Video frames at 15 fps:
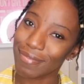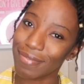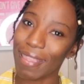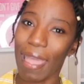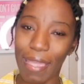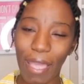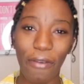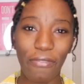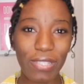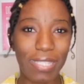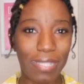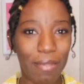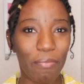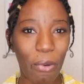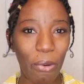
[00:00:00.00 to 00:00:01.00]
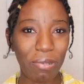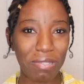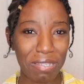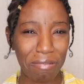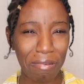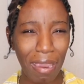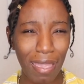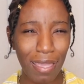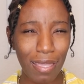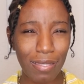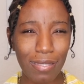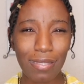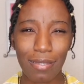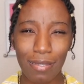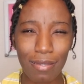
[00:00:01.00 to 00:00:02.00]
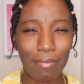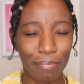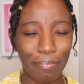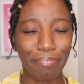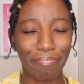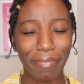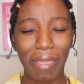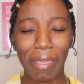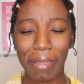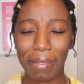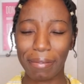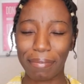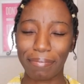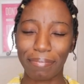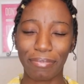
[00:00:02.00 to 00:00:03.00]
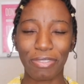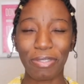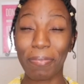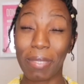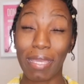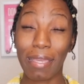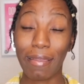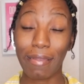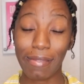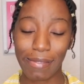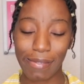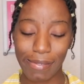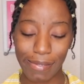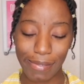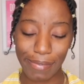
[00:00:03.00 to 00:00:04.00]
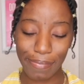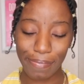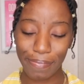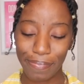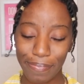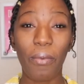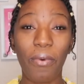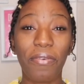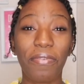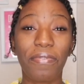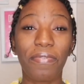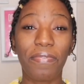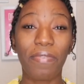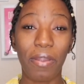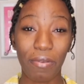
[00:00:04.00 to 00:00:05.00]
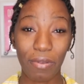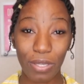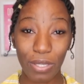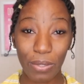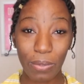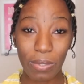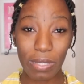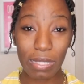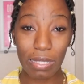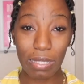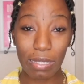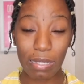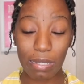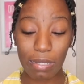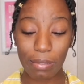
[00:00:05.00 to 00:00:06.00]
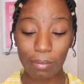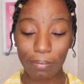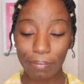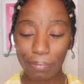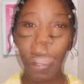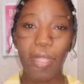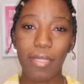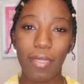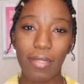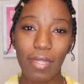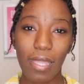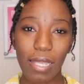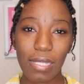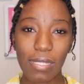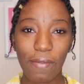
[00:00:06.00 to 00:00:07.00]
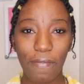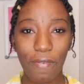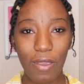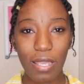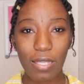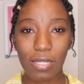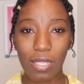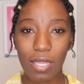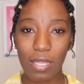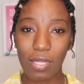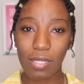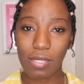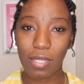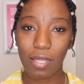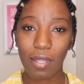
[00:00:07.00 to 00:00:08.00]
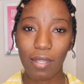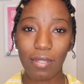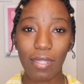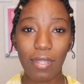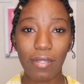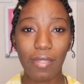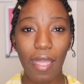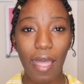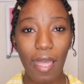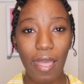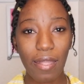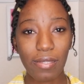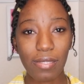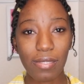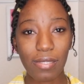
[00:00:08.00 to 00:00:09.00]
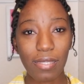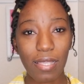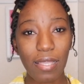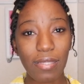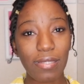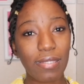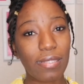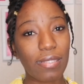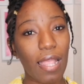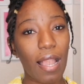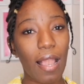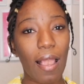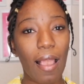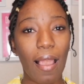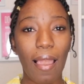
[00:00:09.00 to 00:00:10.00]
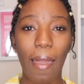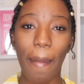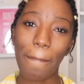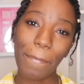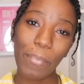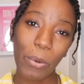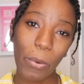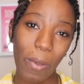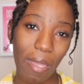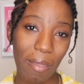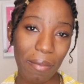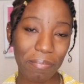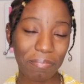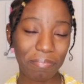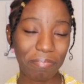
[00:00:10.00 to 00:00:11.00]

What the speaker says: Like you have to think about it, right? Yeah, Jamaicans were very unique. The next phrase is the dance slap way.